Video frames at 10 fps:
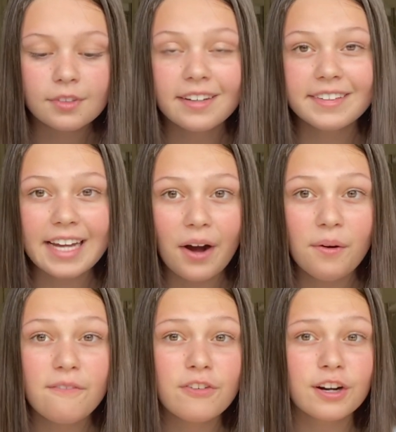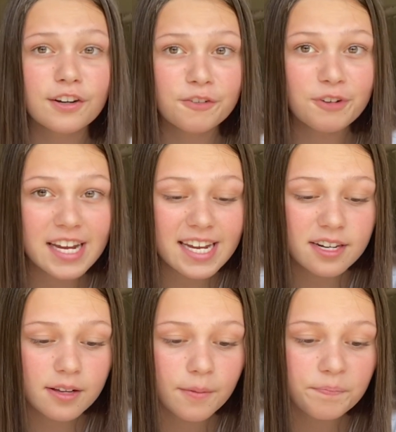Now for green,
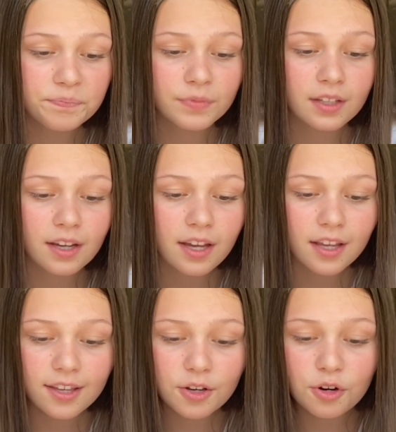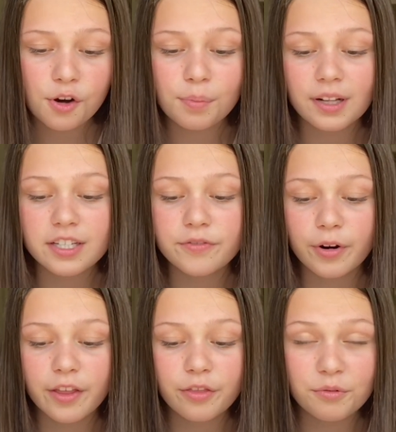hue plus
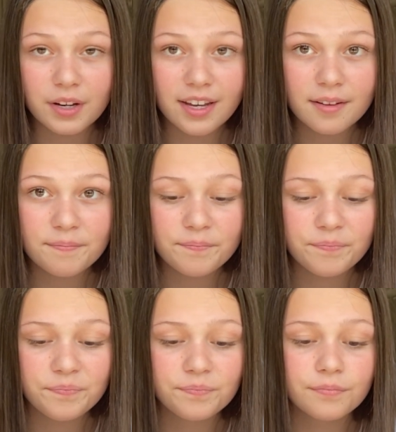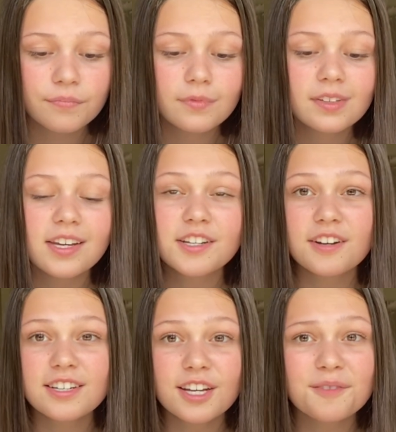43,
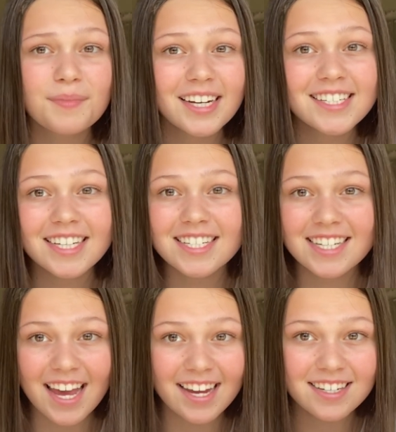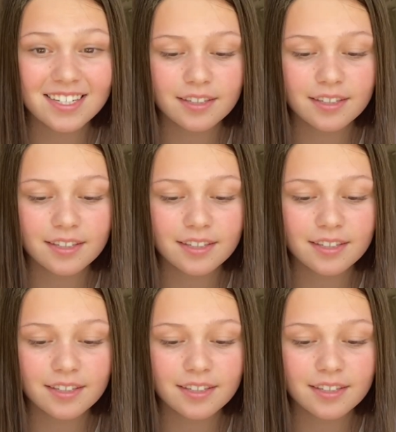saturation minus 68,